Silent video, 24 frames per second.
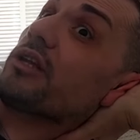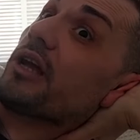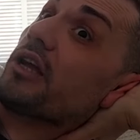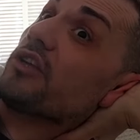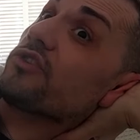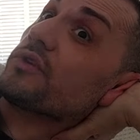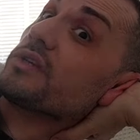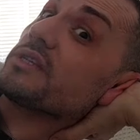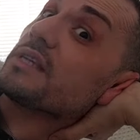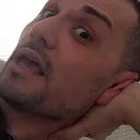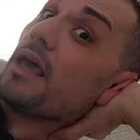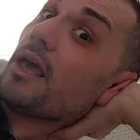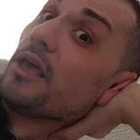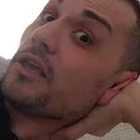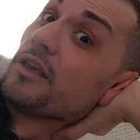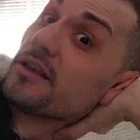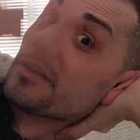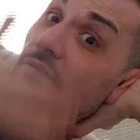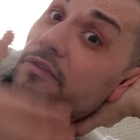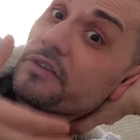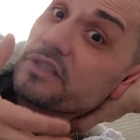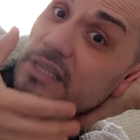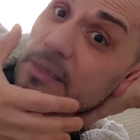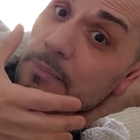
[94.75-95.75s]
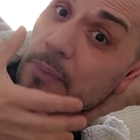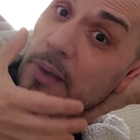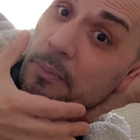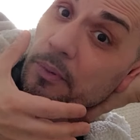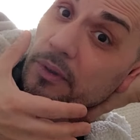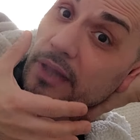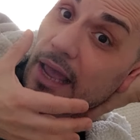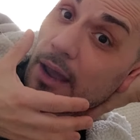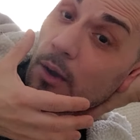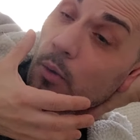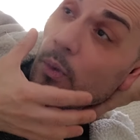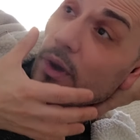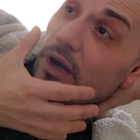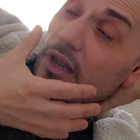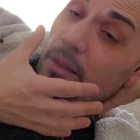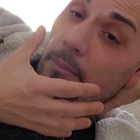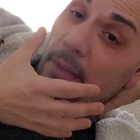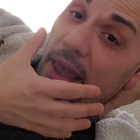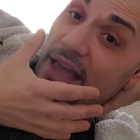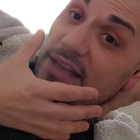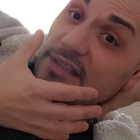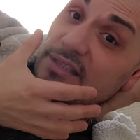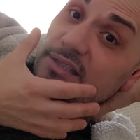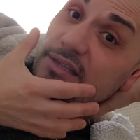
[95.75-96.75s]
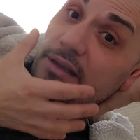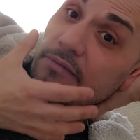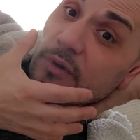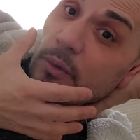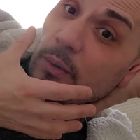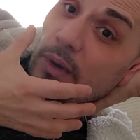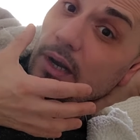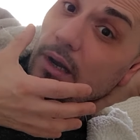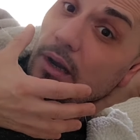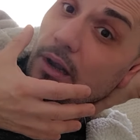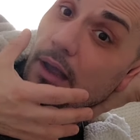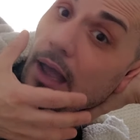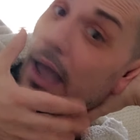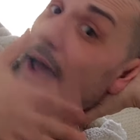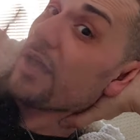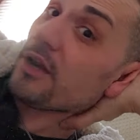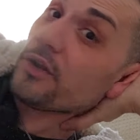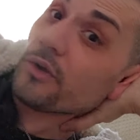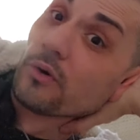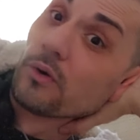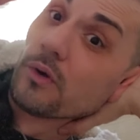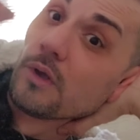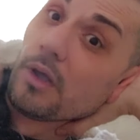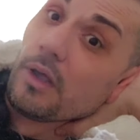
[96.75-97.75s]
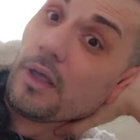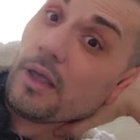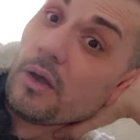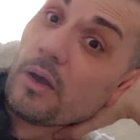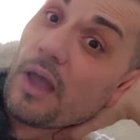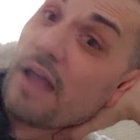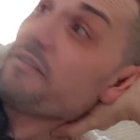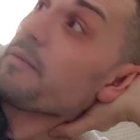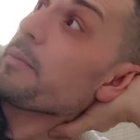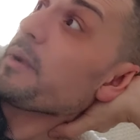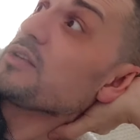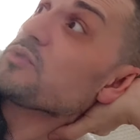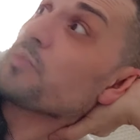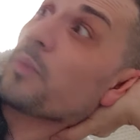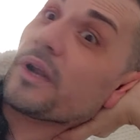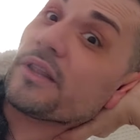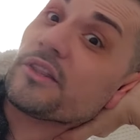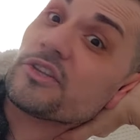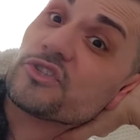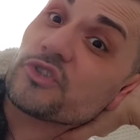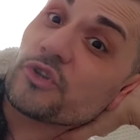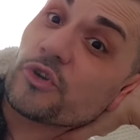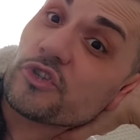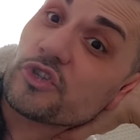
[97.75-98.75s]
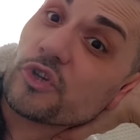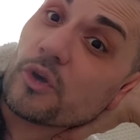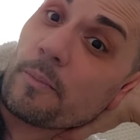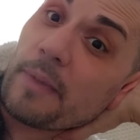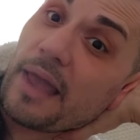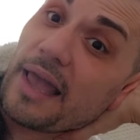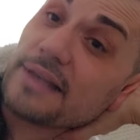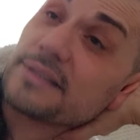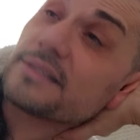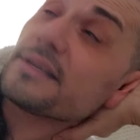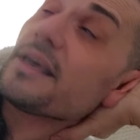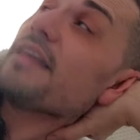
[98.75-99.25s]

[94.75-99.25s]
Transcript: countries. You ever see people now wearing the masks everywhere? I do. Everybody's wearing the surgical mask.